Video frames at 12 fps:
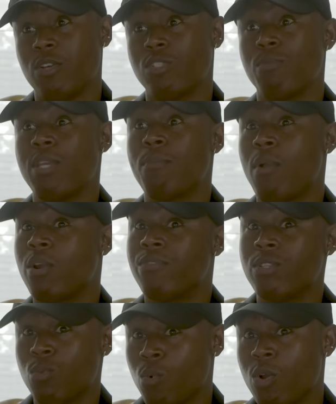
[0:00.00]
you know, to be a part of
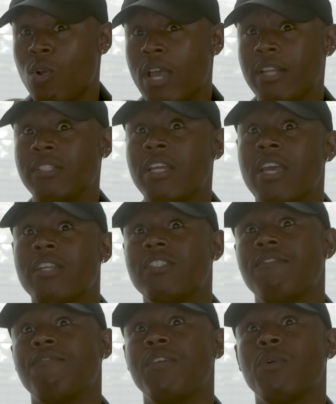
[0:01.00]
this world and
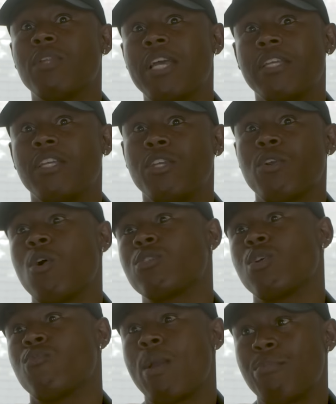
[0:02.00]
to feel like you're
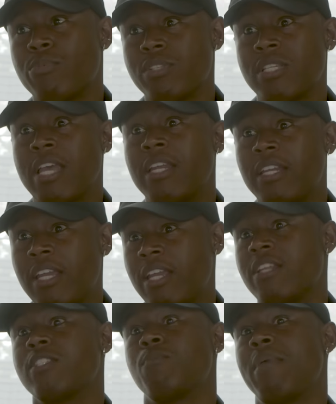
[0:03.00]
also represented
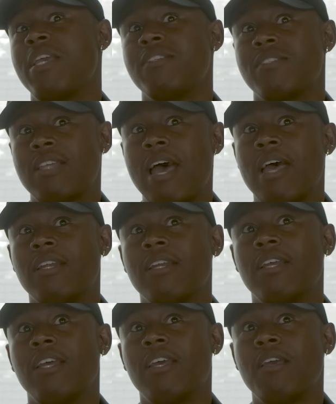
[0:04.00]
in a space that
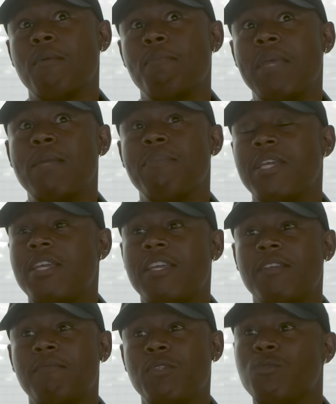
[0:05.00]

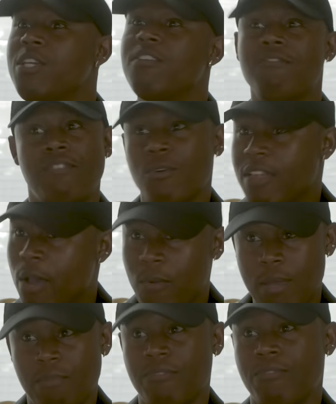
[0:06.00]
maybe you didn't feel that way